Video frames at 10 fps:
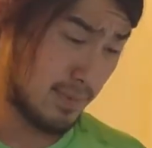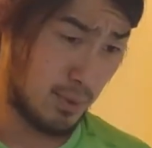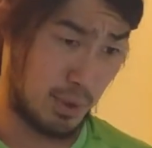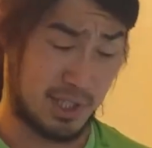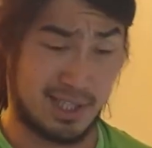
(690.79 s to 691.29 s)

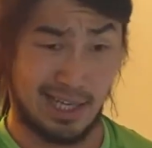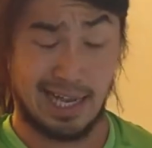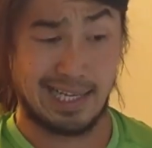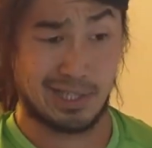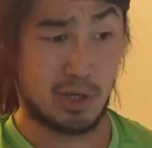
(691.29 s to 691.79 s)
which is the
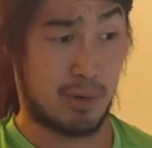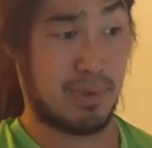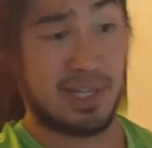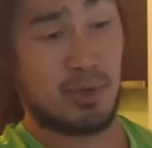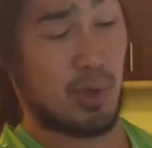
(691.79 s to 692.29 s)
last stop.
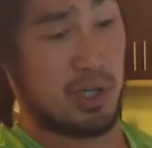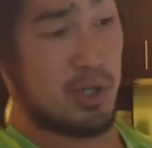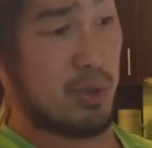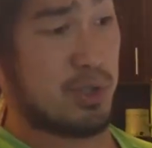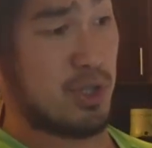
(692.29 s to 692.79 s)
And then what you
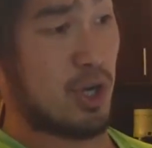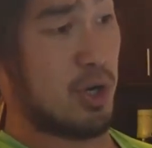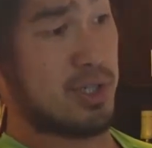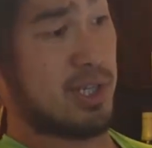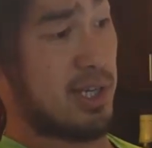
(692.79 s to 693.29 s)
do is you
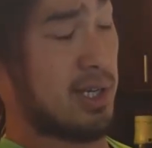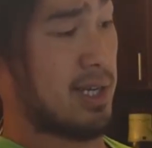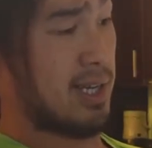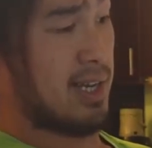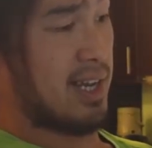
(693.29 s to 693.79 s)
go to
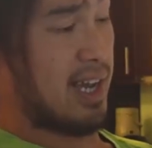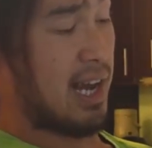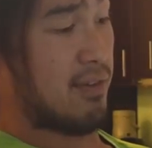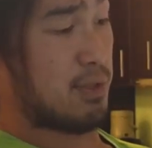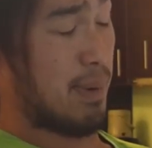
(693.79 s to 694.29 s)

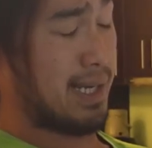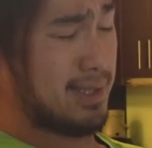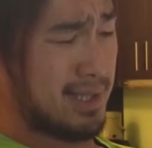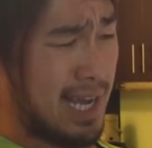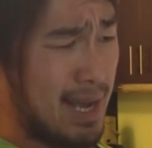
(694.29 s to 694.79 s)
Everest Base
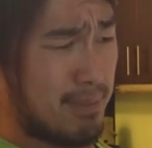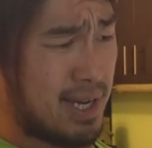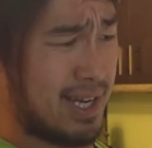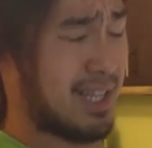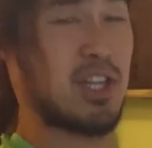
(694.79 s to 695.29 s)
Camp
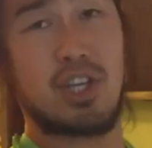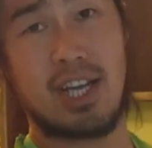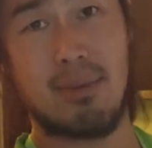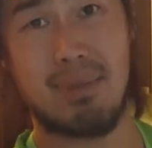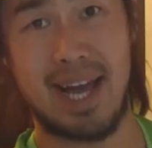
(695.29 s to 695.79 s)
and then you
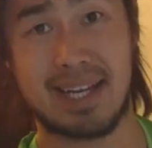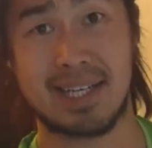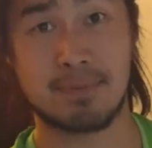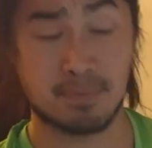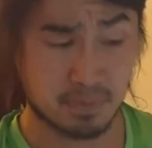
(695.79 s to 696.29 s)
come back.
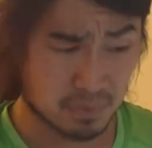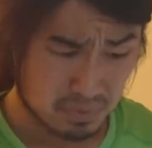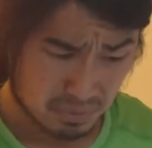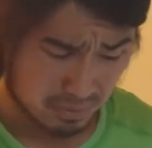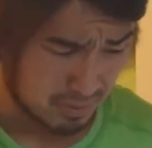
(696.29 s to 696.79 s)

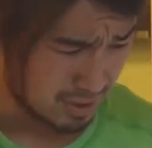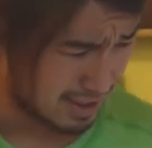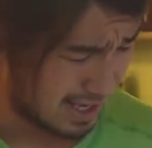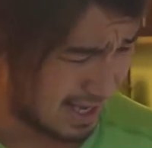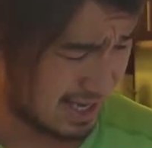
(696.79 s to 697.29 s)

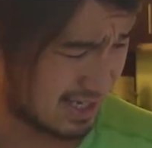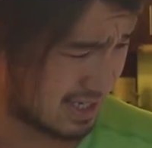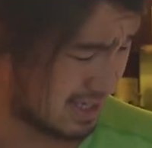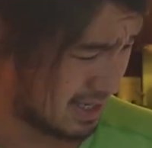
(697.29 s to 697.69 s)
And